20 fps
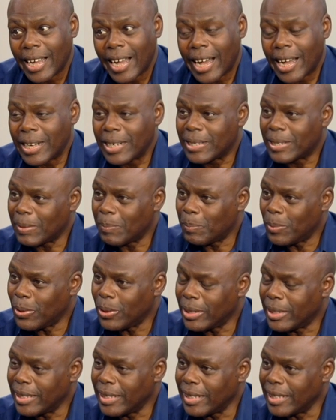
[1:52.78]
and
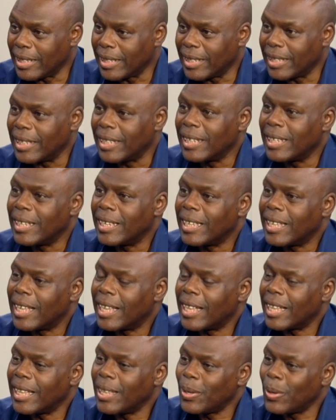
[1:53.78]
supporting
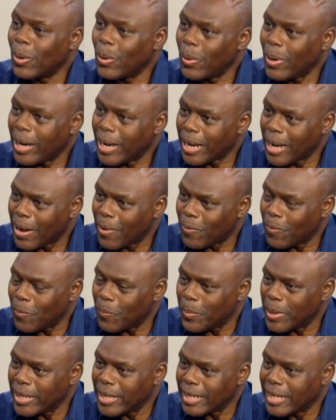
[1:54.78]
your
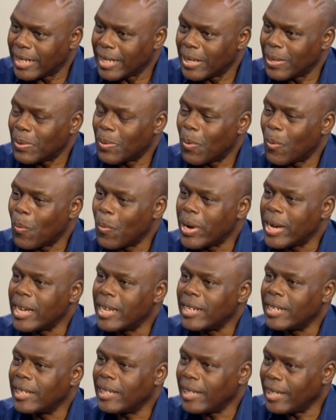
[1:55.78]
government
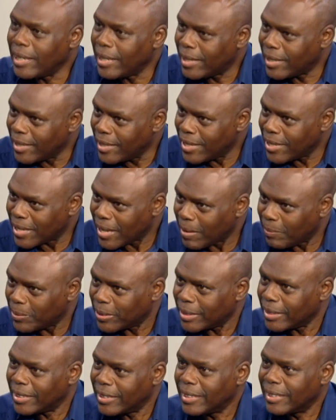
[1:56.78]
when it deserves
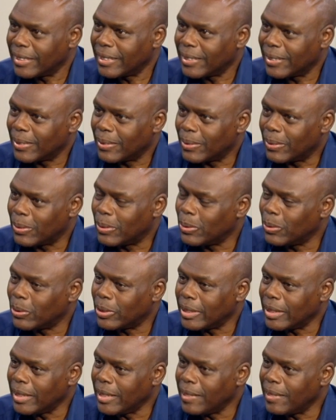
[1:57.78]
it. Don't you
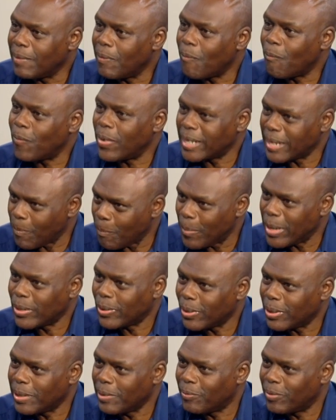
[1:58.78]
see
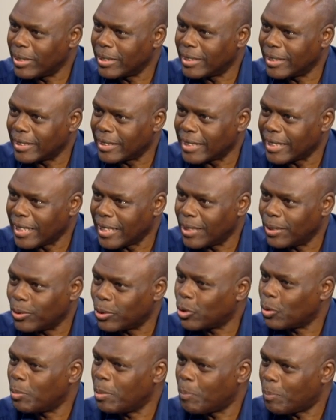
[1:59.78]
fundamental differences here? You
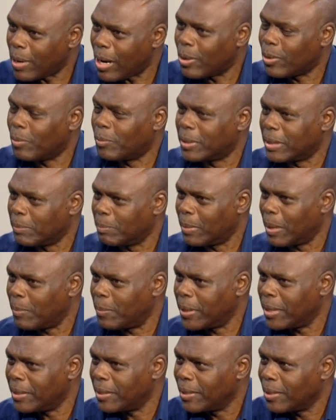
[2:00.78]
should be proud of
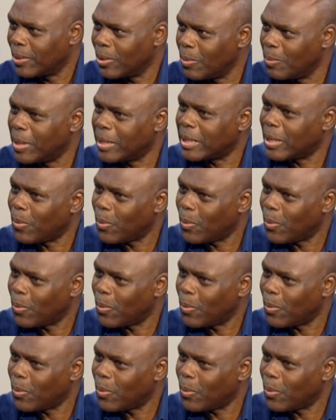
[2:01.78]
Zimbabwe, the key no word, matter